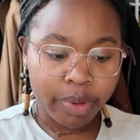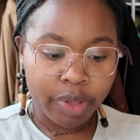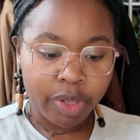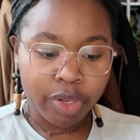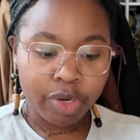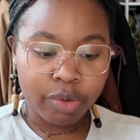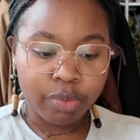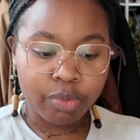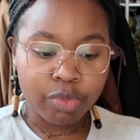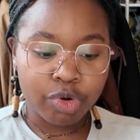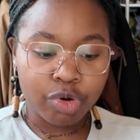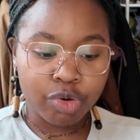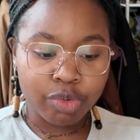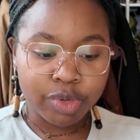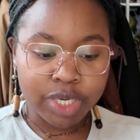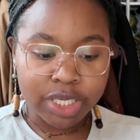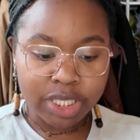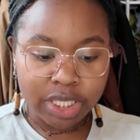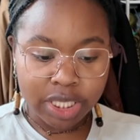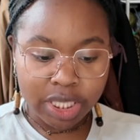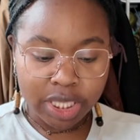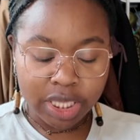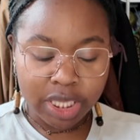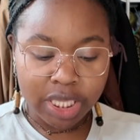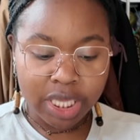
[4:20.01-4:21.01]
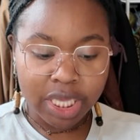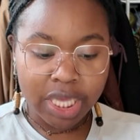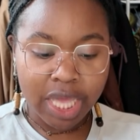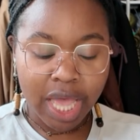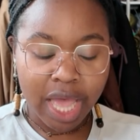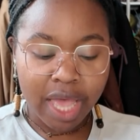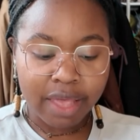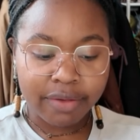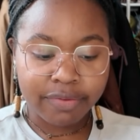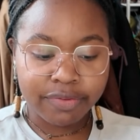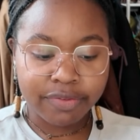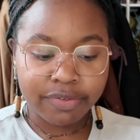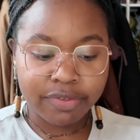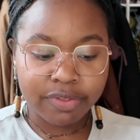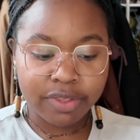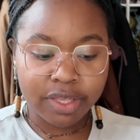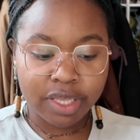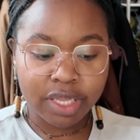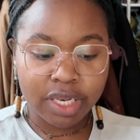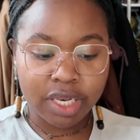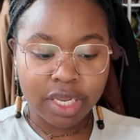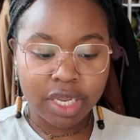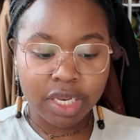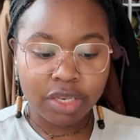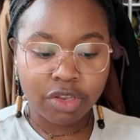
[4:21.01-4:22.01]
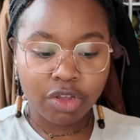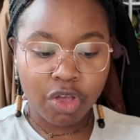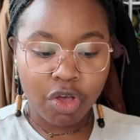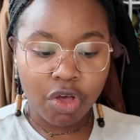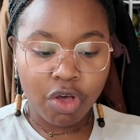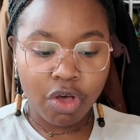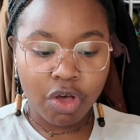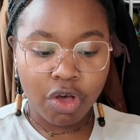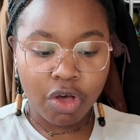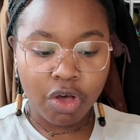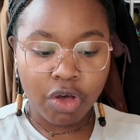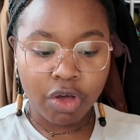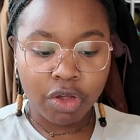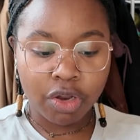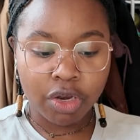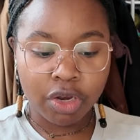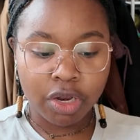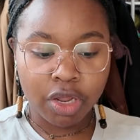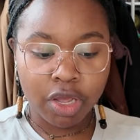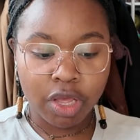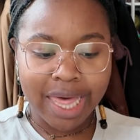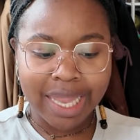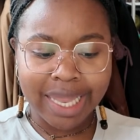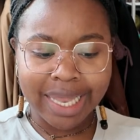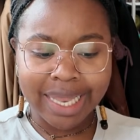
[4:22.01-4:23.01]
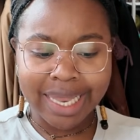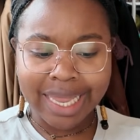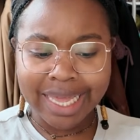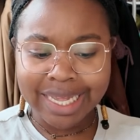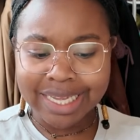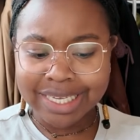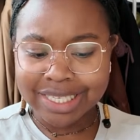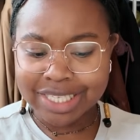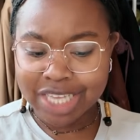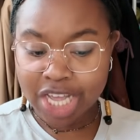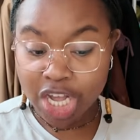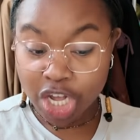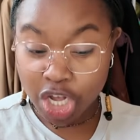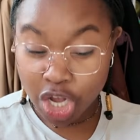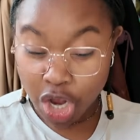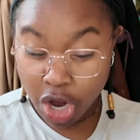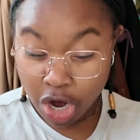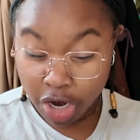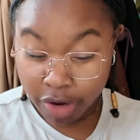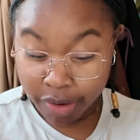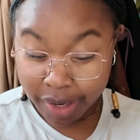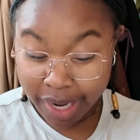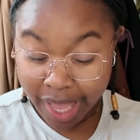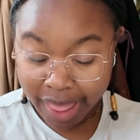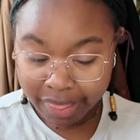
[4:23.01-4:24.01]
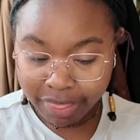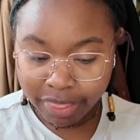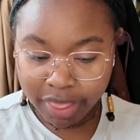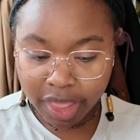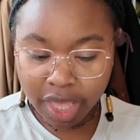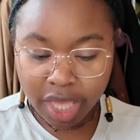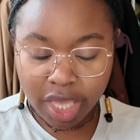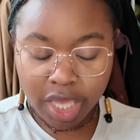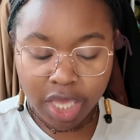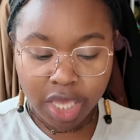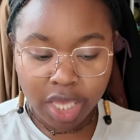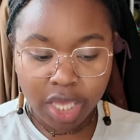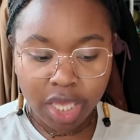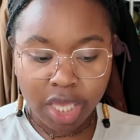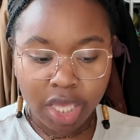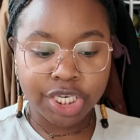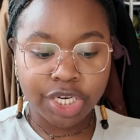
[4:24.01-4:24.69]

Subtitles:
but more recently I've seen it on Alexa Kari, I think.